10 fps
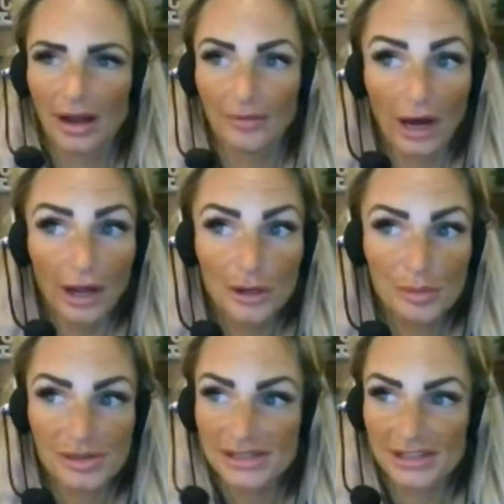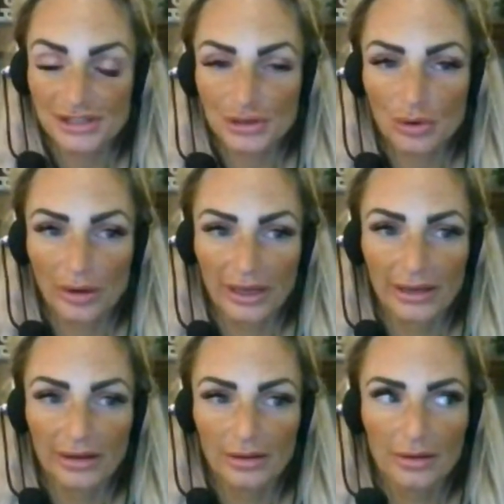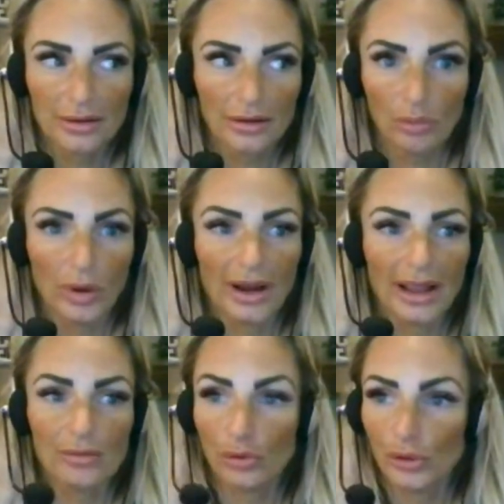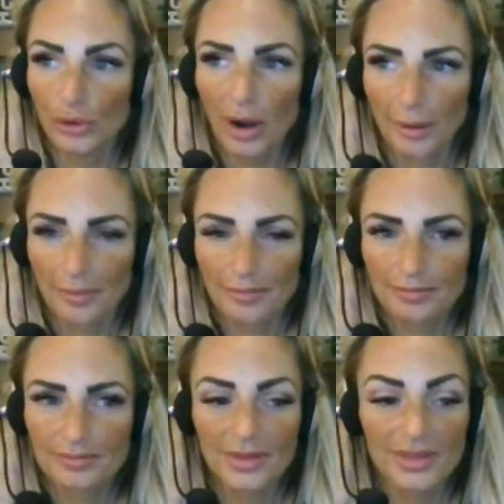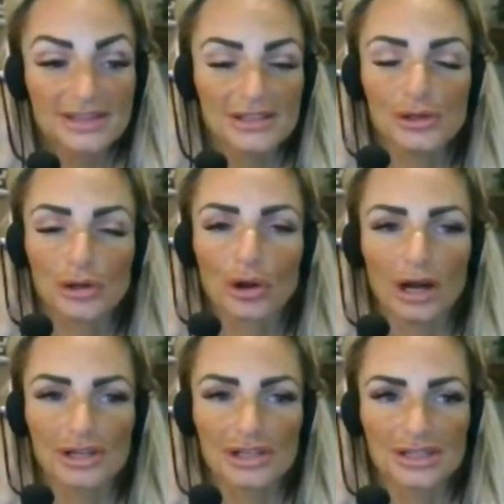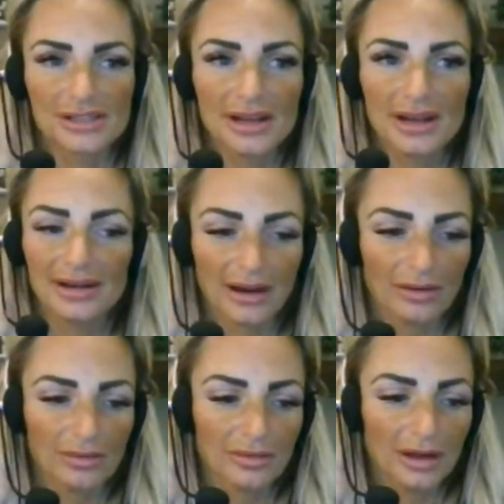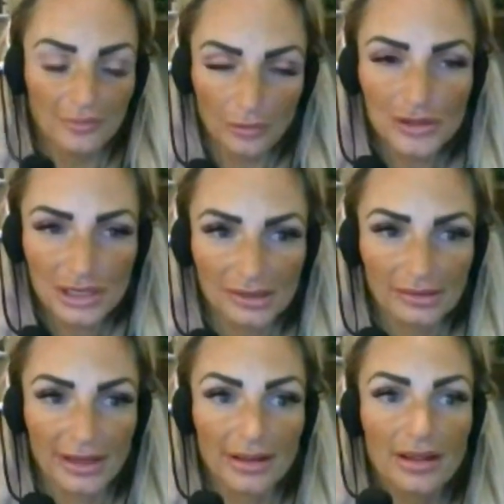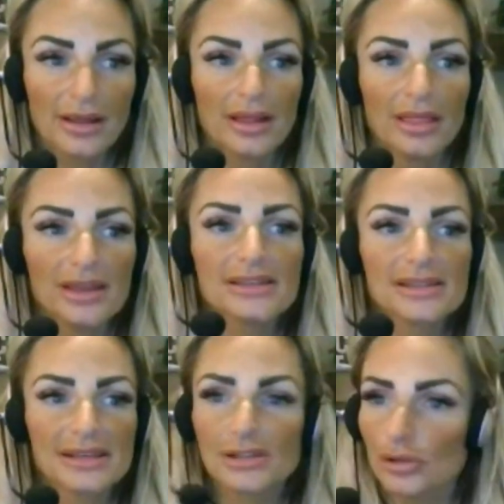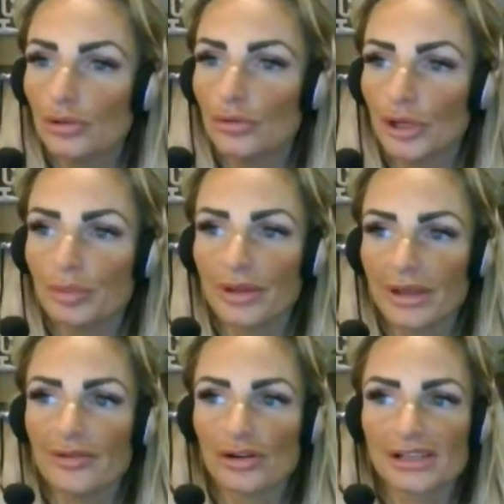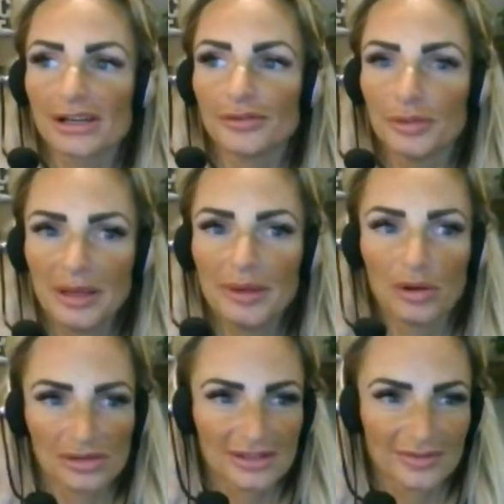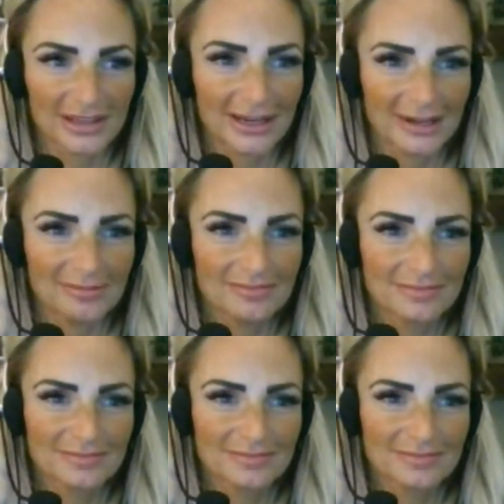of 100% story what and who you are. This is your conscious. Now, unfortunately, this is who you believe yourself to be most of the time,